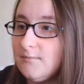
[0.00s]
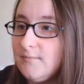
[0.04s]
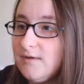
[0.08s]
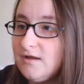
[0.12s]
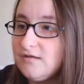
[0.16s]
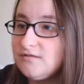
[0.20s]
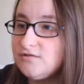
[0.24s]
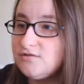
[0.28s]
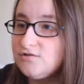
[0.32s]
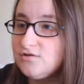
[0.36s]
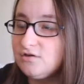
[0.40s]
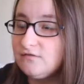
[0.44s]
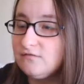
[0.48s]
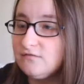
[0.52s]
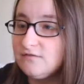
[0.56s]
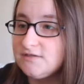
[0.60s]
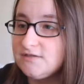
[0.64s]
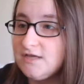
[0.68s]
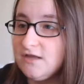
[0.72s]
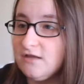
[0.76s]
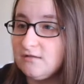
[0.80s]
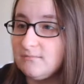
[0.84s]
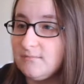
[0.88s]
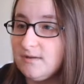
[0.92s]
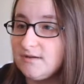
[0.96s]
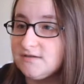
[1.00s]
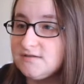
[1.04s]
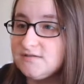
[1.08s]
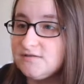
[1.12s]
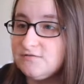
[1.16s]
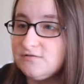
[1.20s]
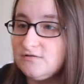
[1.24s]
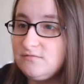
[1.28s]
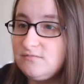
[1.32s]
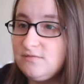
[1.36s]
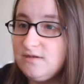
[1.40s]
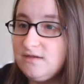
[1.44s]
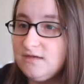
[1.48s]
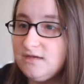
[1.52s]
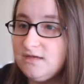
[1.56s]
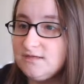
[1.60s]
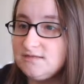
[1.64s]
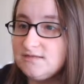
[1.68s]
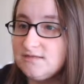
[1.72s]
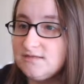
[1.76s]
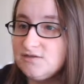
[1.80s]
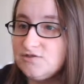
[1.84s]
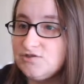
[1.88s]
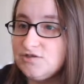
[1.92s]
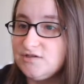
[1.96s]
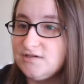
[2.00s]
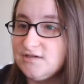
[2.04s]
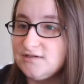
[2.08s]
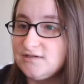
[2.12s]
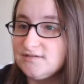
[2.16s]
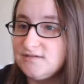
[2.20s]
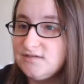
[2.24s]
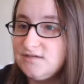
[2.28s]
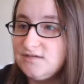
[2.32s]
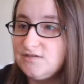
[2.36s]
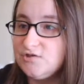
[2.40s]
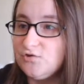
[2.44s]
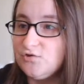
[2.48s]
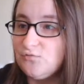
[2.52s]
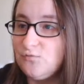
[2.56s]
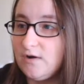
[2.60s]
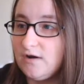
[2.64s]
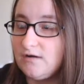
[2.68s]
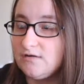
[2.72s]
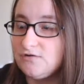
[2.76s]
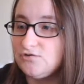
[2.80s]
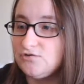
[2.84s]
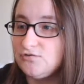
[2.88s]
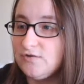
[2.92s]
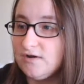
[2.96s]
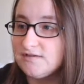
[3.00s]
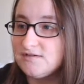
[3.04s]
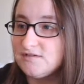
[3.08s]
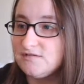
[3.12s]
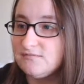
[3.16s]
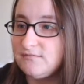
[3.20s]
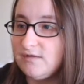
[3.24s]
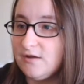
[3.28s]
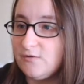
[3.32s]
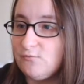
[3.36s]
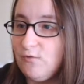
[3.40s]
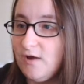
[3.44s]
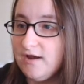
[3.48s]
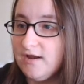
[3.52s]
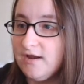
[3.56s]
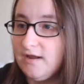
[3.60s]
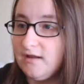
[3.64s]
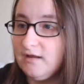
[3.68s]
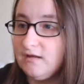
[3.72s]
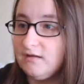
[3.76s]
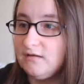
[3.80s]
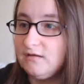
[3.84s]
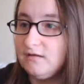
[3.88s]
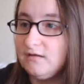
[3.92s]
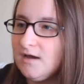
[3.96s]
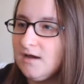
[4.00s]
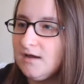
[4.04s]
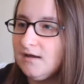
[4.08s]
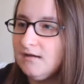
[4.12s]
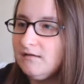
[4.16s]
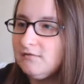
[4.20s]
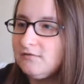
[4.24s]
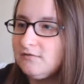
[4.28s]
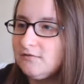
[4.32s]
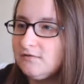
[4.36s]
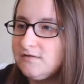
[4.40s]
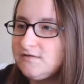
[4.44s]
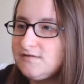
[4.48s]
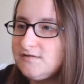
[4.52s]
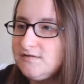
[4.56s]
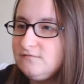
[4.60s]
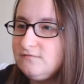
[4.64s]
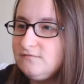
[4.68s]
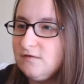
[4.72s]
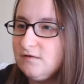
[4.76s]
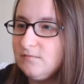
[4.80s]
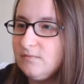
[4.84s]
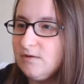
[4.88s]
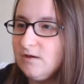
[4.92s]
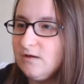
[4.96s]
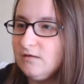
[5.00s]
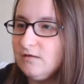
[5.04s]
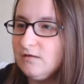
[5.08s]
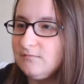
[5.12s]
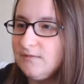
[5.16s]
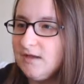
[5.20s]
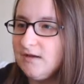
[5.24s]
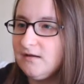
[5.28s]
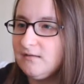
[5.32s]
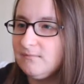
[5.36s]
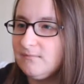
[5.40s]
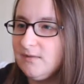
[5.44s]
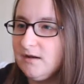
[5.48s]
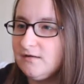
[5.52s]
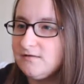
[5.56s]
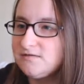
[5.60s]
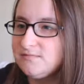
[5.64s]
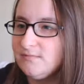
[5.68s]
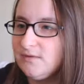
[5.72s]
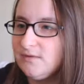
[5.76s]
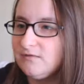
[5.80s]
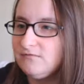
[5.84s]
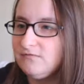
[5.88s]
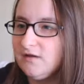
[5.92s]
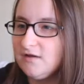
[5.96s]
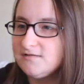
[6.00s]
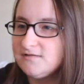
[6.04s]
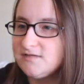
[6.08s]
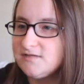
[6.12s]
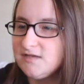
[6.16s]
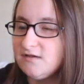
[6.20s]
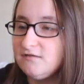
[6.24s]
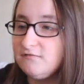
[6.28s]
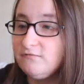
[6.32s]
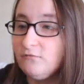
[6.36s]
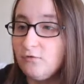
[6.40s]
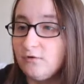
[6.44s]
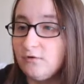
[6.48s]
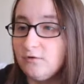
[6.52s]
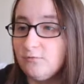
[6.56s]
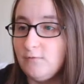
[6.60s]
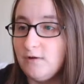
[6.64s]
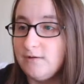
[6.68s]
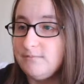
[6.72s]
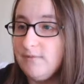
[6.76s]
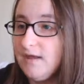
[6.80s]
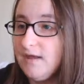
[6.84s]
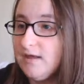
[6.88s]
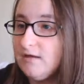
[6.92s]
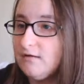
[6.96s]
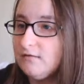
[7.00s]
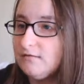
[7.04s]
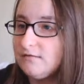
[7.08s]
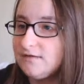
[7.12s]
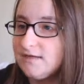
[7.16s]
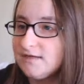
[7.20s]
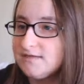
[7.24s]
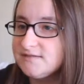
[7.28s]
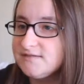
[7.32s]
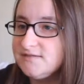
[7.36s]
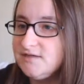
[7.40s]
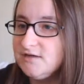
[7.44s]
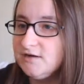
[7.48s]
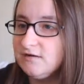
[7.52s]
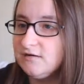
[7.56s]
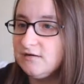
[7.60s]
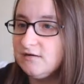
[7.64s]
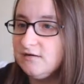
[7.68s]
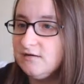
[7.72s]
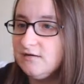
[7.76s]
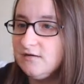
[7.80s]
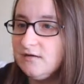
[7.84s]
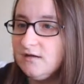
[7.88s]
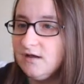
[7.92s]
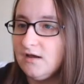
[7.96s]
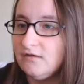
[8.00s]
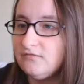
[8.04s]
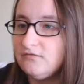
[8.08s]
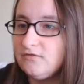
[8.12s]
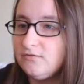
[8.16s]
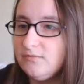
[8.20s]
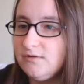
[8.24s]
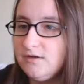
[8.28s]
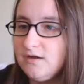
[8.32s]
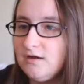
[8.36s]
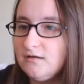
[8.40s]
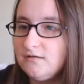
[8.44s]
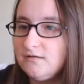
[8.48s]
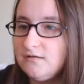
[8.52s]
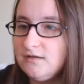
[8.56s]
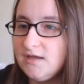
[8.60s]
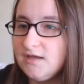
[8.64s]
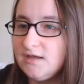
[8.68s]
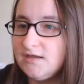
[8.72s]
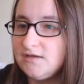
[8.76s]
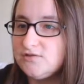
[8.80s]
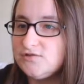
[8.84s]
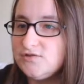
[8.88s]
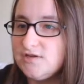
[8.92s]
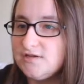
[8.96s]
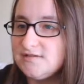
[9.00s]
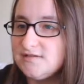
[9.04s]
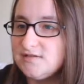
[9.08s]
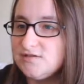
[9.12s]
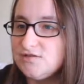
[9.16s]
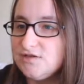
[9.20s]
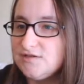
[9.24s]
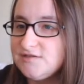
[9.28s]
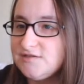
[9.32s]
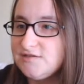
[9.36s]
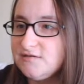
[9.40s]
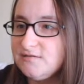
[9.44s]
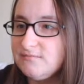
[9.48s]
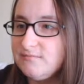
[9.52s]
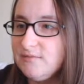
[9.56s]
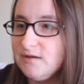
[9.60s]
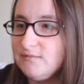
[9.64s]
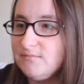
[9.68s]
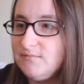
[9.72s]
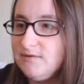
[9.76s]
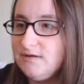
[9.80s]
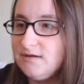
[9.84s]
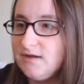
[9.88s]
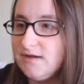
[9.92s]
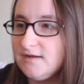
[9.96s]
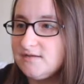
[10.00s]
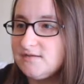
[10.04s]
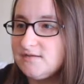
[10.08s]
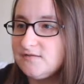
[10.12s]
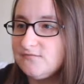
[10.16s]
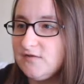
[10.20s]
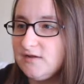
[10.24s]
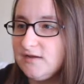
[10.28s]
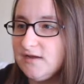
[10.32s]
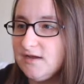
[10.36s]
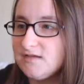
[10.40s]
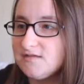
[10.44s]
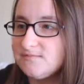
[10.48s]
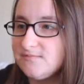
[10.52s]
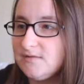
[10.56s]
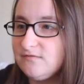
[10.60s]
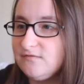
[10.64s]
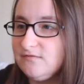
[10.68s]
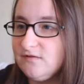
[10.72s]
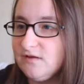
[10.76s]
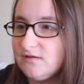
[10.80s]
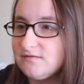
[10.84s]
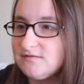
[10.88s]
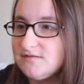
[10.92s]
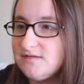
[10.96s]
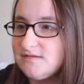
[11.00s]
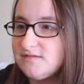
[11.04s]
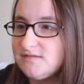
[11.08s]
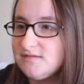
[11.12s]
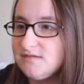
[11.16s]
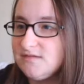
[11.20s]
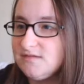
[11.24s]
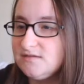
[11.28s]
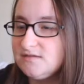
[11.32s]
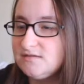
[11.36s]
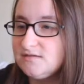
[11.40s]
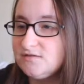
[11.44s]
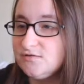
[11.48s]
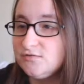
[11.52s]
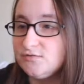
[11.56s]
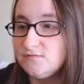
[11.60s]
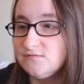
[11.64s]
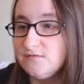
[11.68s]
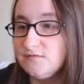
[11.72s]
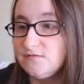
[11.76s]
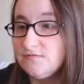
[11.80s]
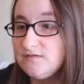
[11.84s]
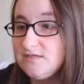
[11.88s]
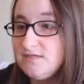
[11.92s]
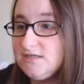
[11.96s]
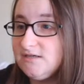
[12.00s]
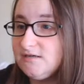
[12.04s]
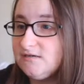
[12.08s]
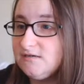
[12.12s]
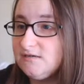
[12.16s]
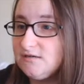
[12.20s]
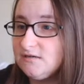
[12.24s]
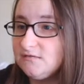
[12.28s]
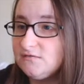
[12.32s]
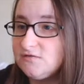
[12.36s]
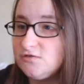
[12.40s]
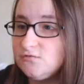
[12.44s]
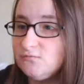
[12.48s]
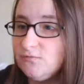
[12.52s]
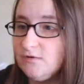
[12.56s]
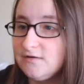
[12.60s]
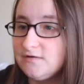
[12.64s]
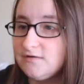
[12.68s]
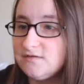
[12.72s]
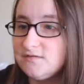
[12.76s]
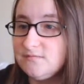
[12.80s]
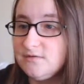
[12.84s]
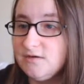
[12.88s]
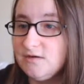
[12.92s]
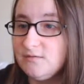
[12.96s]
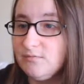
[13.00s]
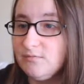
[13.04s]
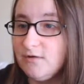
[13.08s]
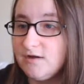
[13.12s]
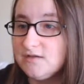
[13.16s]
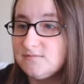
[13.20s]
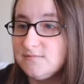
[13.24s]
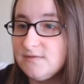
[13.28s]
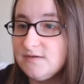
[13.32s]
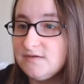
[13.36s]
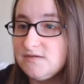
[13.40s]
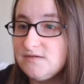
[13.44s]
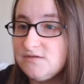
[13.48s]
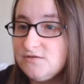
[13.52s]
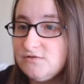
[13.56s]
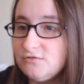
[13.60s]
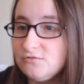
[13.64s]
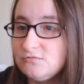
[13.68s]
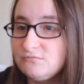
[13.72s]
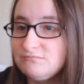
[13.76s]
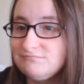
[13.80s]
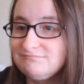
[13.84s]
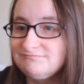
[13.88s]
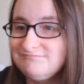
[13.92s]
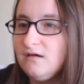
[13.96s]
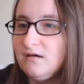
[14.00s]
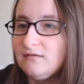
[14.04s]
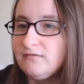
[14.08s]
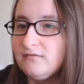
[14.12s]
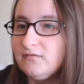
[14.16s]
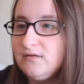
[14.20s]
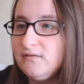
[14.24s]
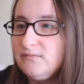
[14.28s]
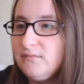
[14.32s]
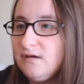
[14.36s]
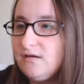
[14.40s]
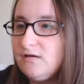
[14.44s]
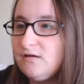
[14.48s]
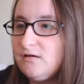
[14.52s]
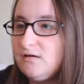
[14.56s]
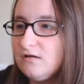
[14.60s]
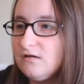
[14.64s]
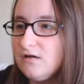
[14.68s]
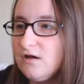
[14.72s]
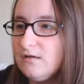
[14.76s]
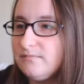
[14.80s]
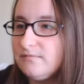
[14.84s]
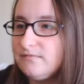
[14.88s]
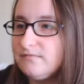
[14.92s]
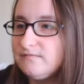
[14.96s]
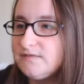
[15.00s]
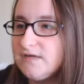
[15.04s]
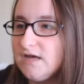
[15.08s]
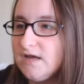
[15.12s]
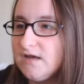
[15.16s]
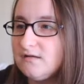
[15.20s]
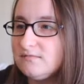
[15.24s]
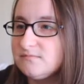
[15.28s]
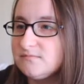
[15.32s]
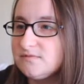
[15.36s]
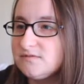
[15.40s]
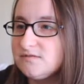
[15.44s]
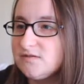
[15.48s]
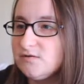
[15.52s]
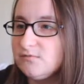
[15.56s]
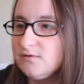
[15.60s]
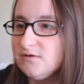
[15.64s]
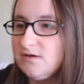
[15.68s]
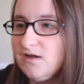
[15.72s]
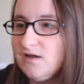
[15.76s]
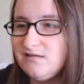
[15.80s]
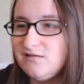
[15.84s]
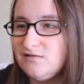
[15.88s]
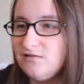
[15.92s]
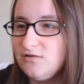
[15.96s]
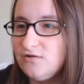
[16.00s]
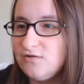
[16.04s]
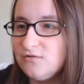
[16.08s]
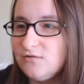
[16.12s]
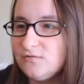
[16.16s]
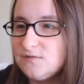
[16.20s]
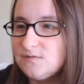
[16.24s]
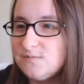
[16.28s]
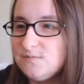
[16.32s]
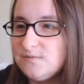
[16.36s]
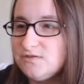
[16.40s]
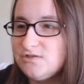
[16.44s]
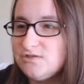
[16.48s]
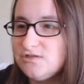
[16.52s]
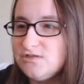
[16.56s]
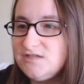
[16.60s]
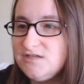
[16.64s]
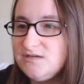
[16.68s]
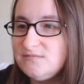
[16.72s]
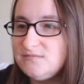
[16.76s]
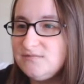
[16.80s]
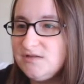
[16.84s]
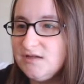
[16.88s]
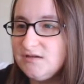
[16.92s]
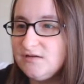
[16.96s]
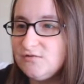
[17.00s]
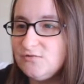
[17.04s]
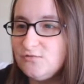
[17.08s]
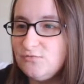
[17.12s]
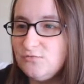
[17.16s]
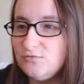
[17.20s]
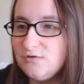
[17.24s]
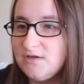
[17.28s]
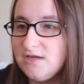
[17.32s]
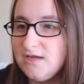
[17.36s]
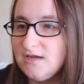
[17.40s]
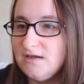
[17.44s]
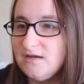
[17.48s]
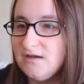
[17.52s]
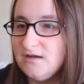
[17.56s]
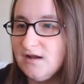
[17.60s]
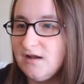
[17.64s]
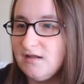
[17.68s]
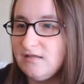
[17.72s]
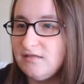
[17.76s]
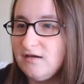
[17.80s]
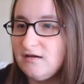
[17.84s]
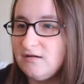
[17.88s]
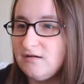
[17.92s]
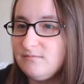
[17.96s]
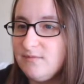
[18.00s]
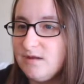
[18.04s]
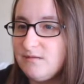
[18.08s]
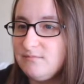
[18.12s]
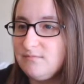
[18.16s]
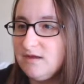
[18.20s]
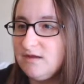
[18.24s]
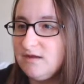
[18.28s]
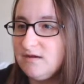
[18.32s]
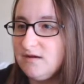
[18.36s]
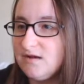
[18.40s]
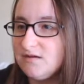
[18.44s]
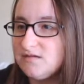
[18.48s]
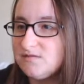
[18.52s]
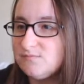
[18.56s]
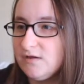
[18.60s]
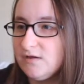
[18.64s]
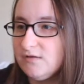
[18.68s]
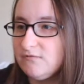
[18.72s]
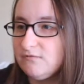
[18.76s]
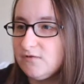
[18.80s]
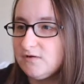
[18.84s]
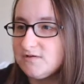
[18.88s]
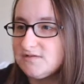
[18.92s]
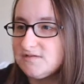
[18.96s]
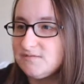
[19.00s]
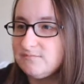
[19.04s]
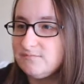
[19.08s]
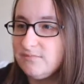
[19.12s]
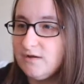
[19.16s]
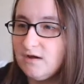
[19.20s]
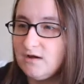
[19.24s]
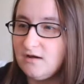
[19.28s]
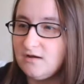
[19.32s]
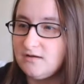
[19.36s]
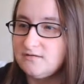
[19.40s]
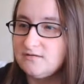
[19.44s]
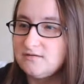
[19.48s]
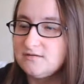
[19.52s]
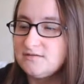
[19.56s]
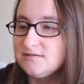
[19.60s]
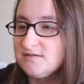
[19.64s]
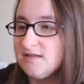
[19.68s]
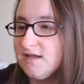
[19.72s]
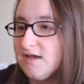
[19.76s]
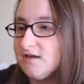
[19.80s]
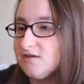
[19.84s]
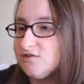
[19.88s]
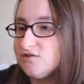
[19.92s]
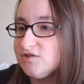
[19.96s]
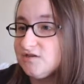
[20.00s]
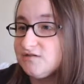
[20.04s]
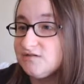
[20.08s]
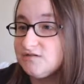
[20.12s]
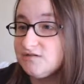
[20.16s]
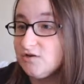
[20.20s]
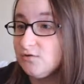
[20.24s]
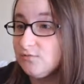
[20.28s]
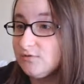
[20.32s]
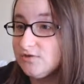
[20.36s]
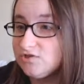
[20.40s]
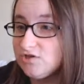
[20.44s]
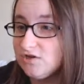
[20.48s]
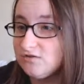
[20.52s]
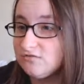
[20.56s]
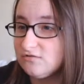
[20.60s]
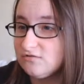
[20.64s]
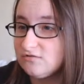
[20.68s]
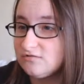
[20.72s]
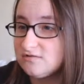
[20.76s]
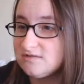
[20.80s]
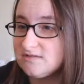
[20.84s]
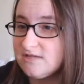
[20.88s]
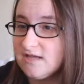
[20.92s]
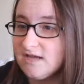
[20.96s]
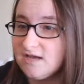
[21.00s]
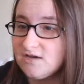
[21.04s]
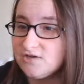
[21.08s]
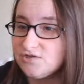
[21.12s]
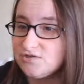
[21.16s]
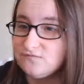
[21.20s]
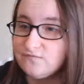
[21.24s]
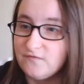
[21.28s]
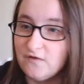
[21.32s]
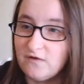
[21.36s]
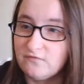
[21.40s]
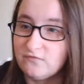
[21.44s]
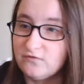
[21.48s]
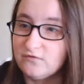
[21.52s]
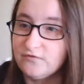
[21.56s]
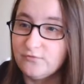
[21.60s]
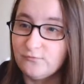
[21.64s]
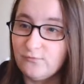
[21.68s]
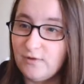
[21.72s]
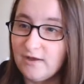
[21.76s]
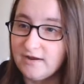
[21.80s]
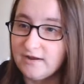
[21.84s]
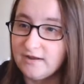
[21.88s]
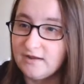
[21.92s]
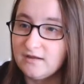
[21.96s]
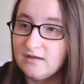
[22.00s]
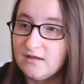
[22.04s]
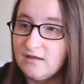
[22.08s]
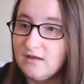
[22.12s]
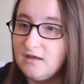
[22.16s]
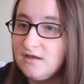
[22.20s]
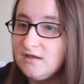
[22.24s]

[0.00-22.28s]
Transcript: Am I the jerk for telling my soon-to-be niece that she doesn't need to wear a dress to my wedding? I, thirty-two female, am getting married to my fiancé, forty-one male, next year. After we got engaged, I suggested it might be nice if I asked my fiancé's niece, who's fifteen, if she wanted to be a bridesmaid too. I've only met her a couple of times, so we're not close, but she seemed like a cool kid and I thought it might be a nice way for us to bond, slash get to know each other, slash involve her in the wedding.